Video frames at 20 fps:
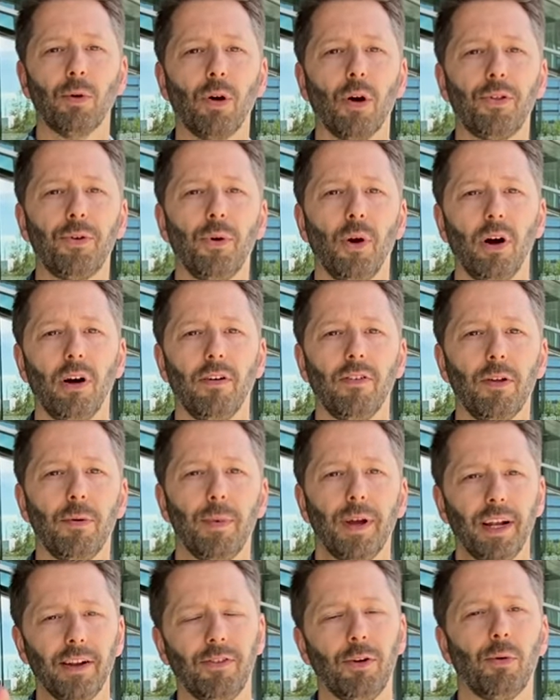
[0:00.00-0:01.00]
We'll go through all of
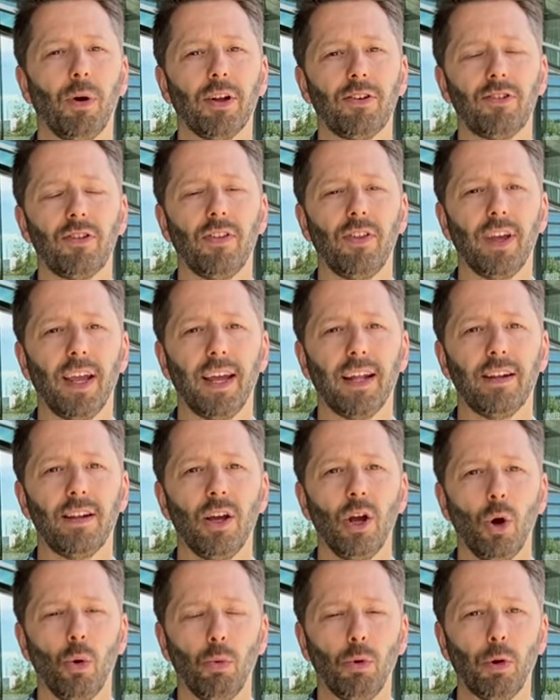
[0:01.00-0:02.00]
them, and if you watch till the
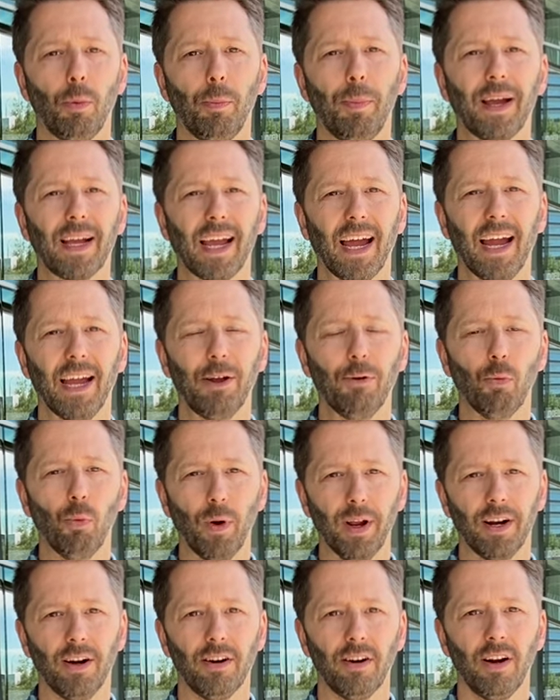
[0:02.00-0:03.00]
end, we'll pick a
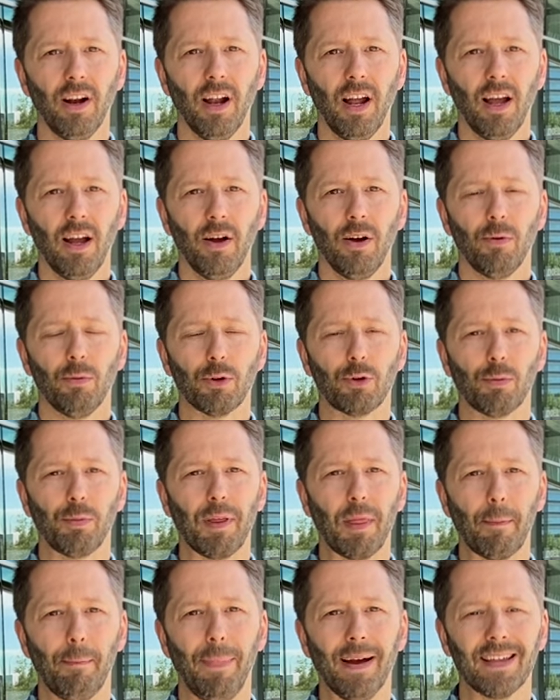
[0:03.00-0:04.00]
winner, which will
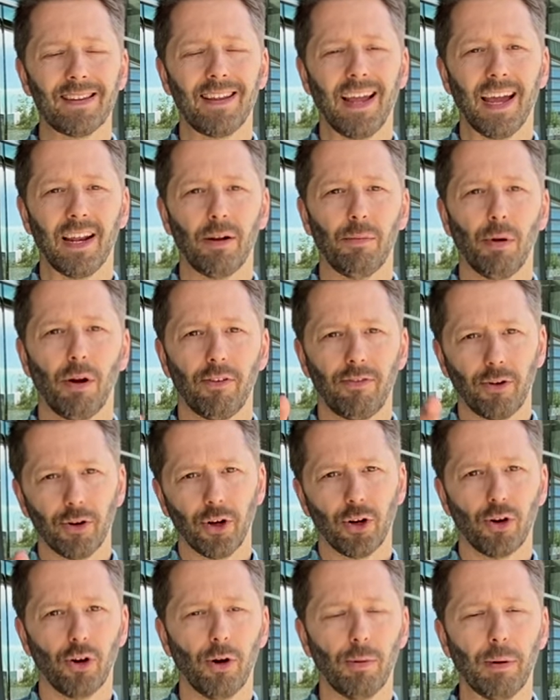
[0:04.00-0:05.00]
be the best handlebar for
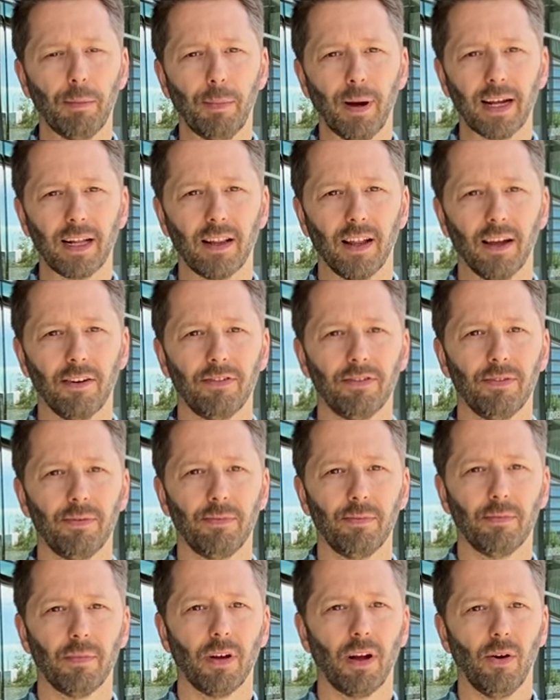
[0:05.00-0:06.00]
your urban bike life.
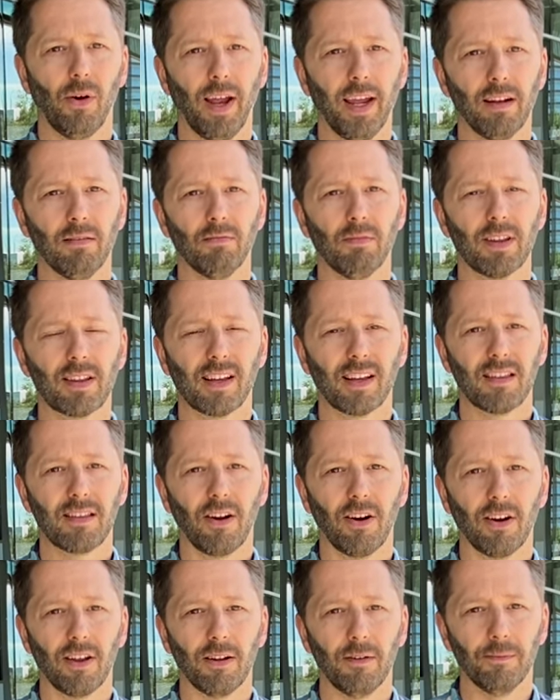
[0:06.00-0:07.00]
All right, let's get
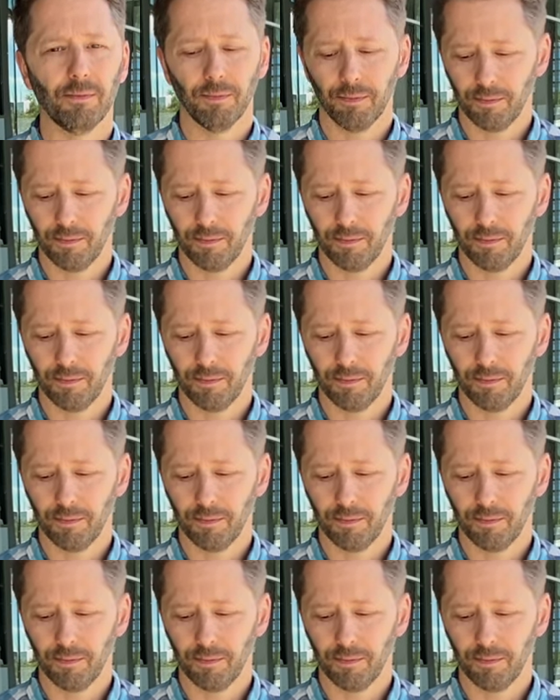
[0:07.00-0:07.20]
started.